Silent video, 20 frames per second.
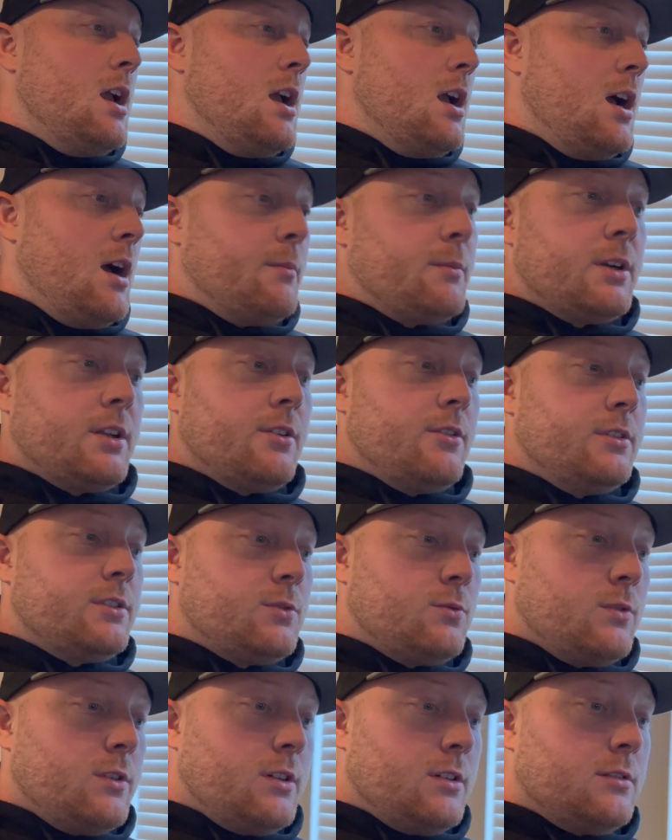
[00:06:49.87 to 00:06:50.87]
I'm gonna go get to
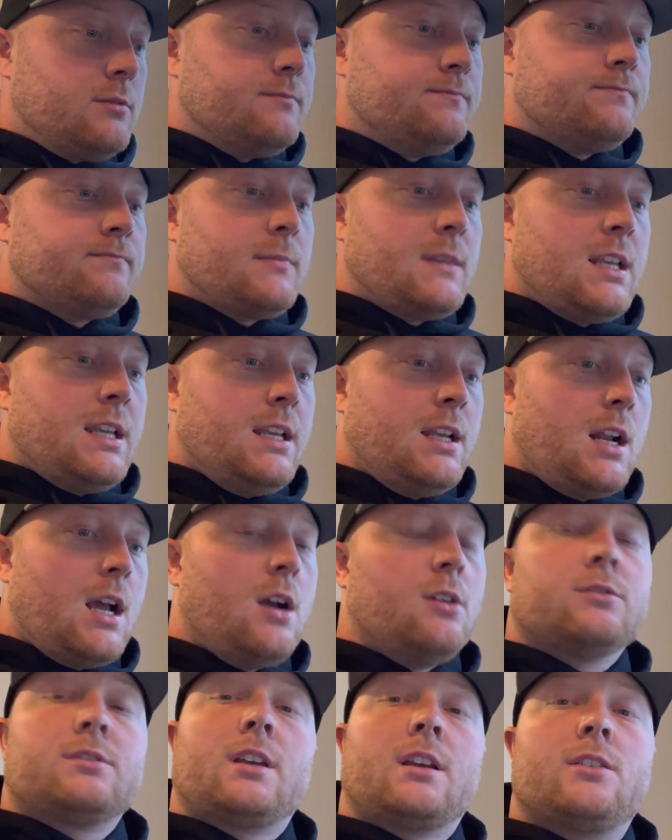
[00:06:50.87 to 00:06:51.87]
work and I
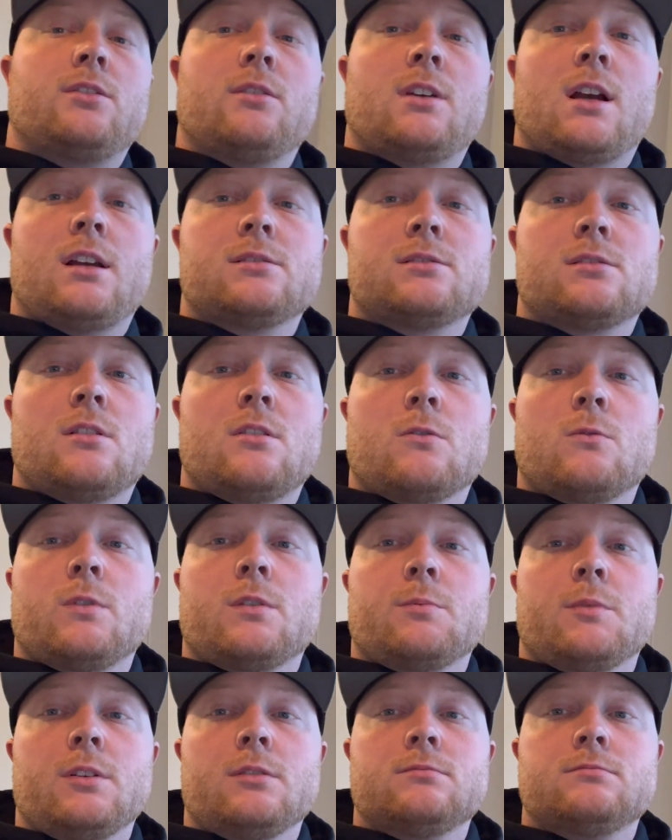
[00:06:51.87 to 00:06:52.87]
will take you guys along with me.